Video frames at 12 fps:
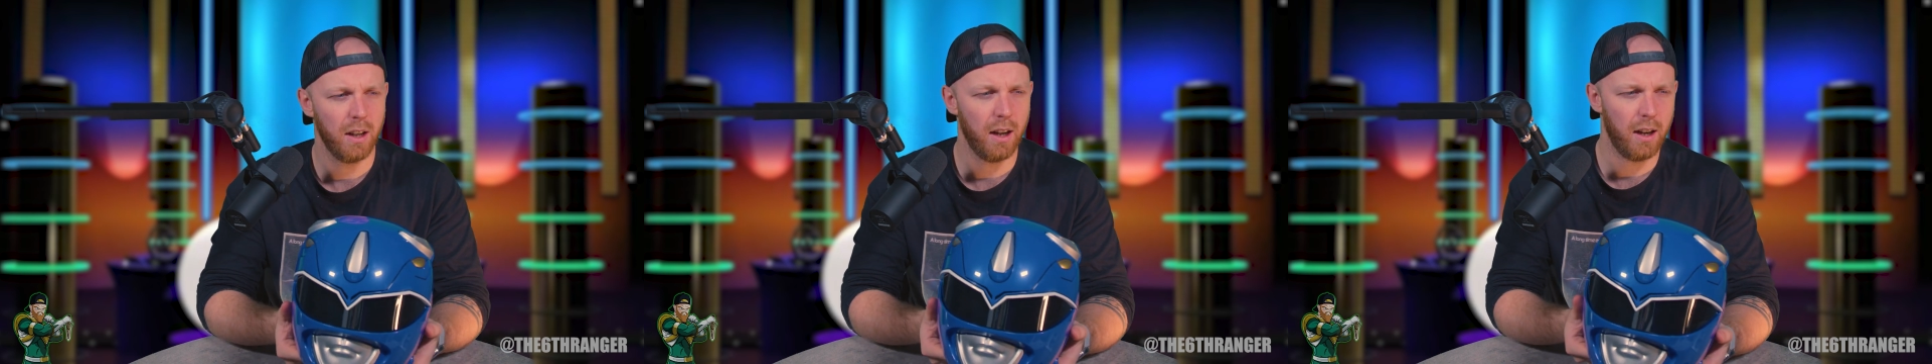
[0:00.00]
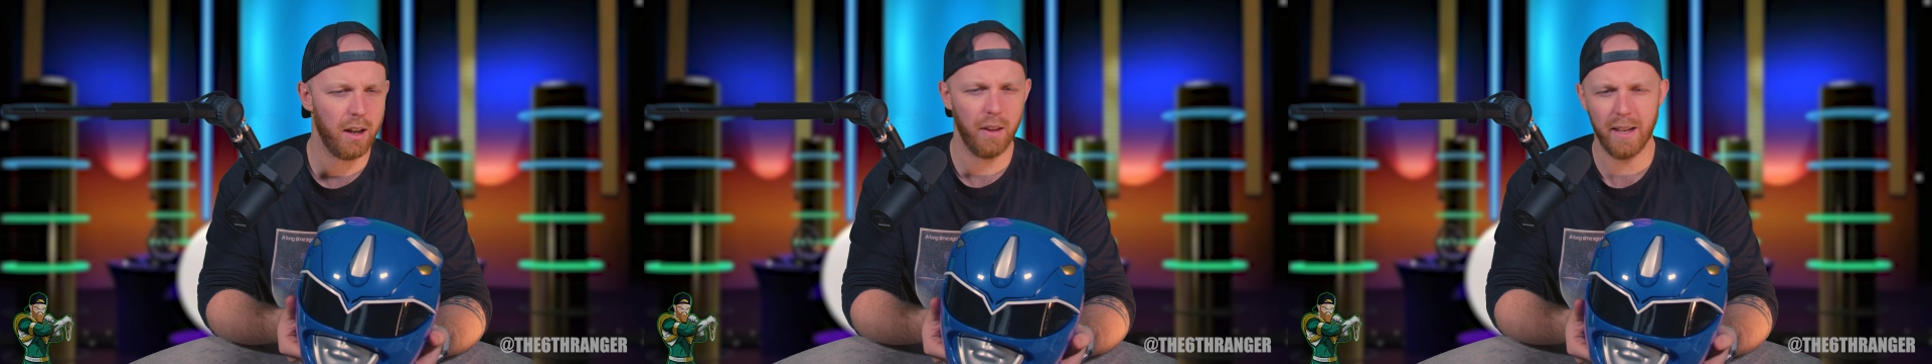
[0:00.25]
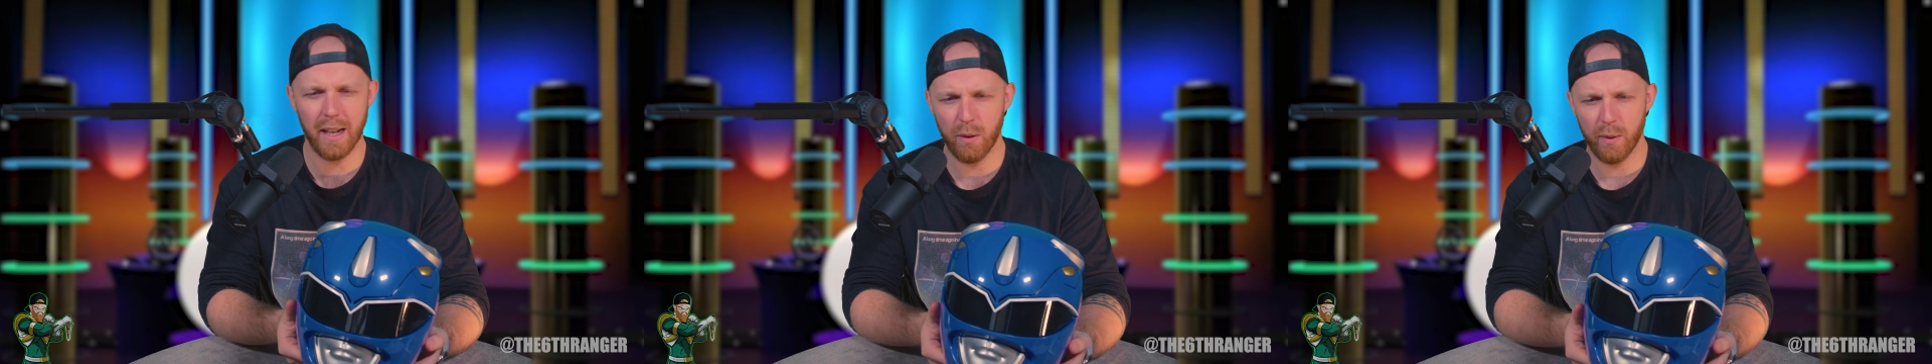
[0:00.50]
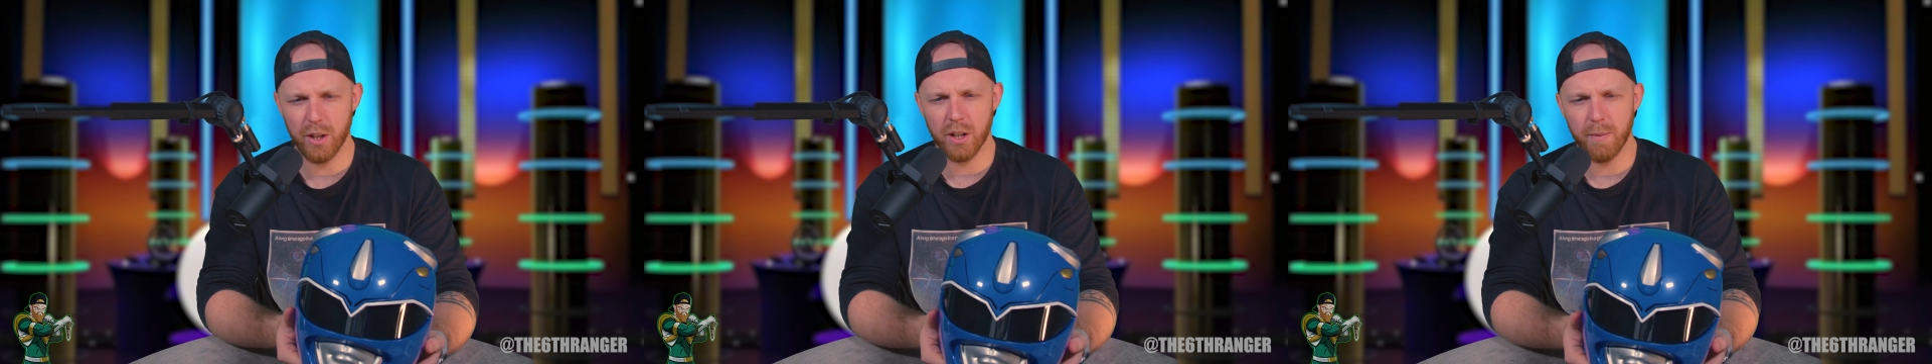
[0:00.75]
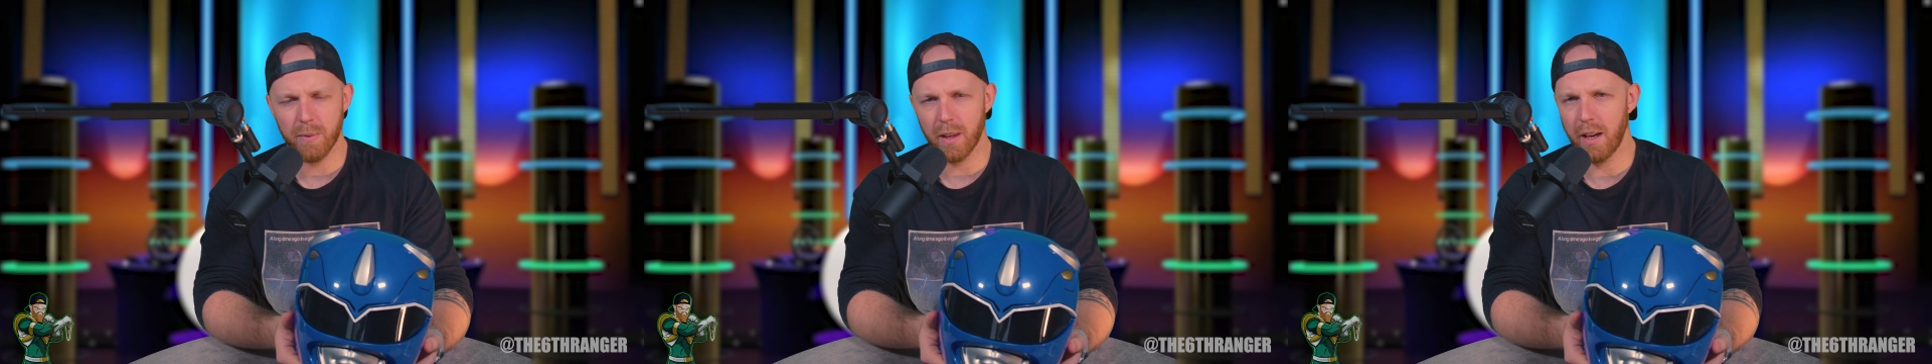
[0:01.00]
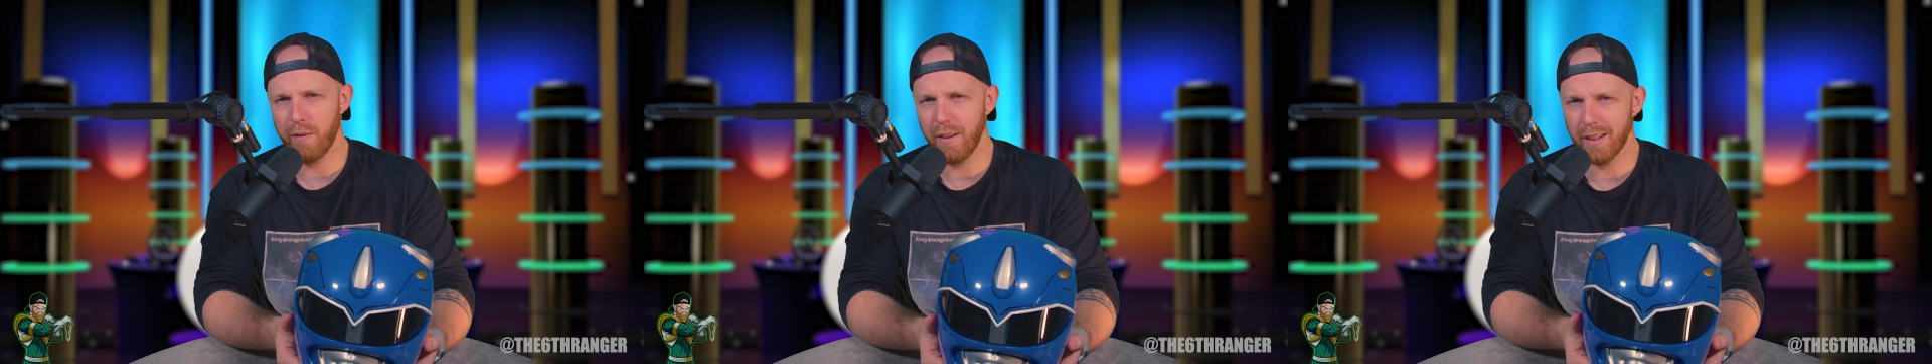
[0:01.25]
The Yellow Ranger?
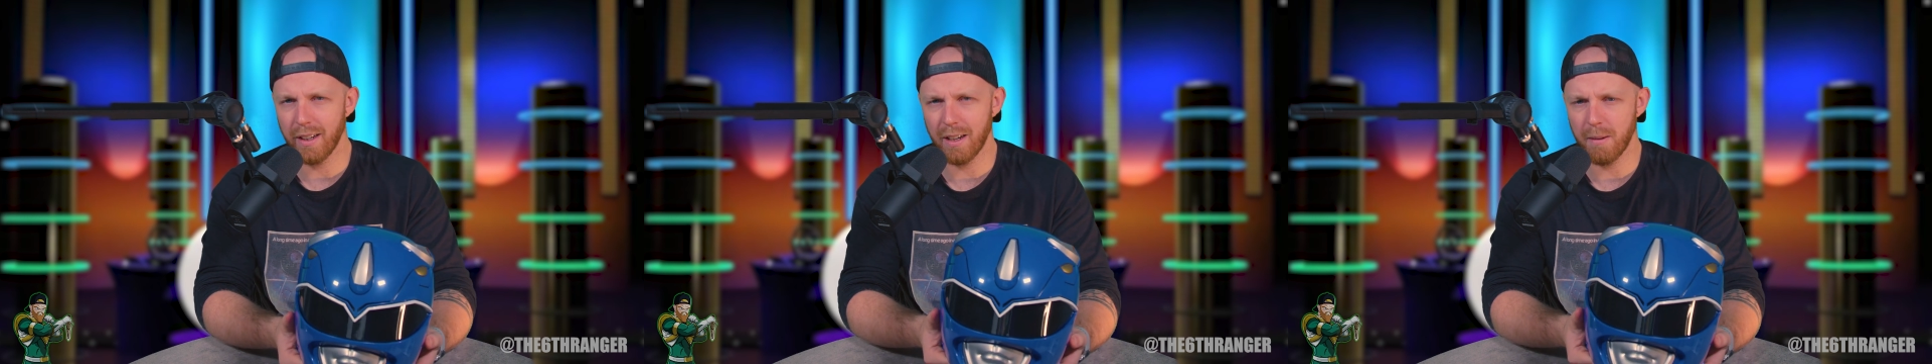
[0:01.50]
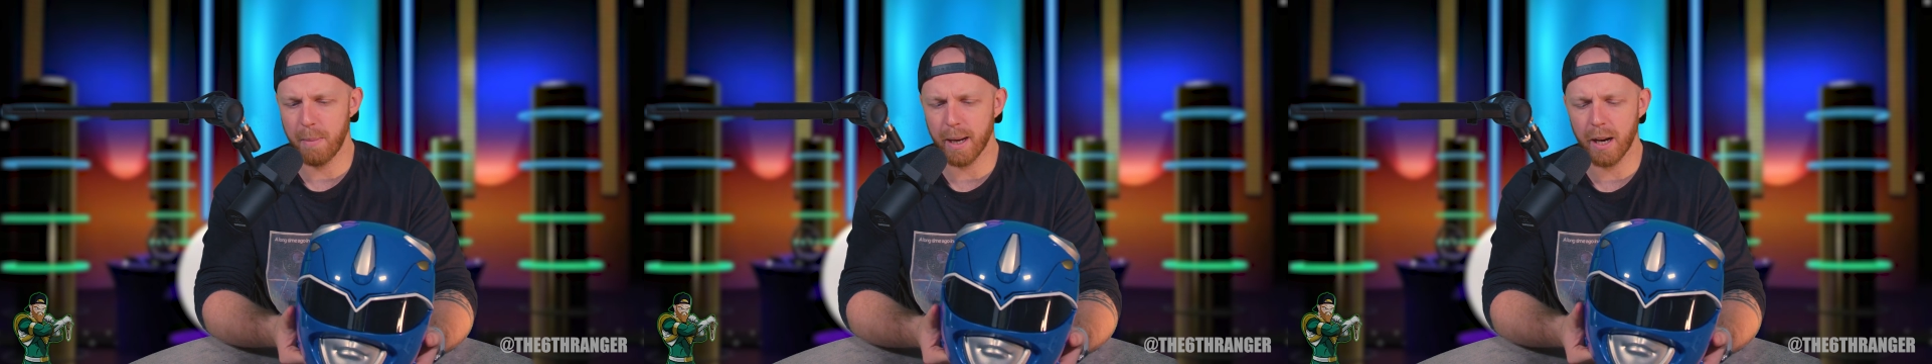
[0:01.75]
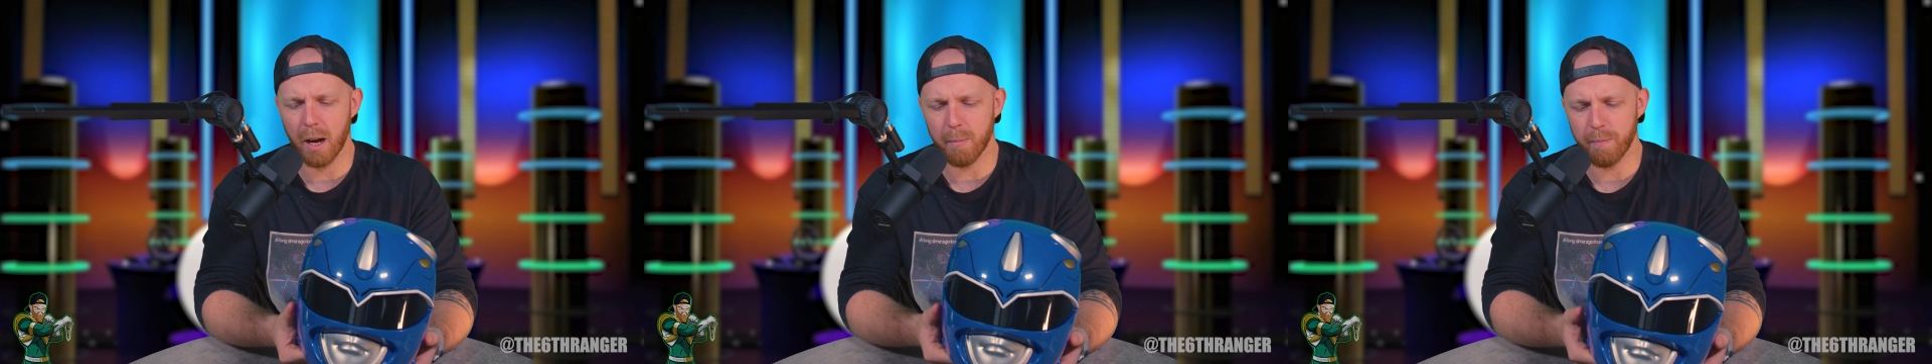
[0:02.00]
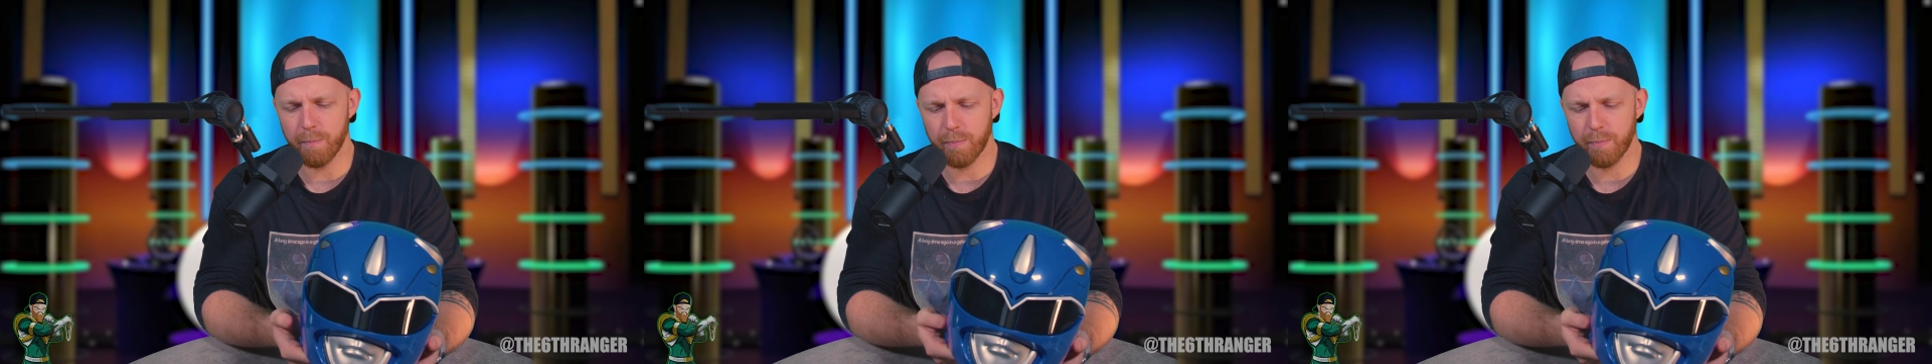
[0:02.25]
If they did, I didn't pick it up.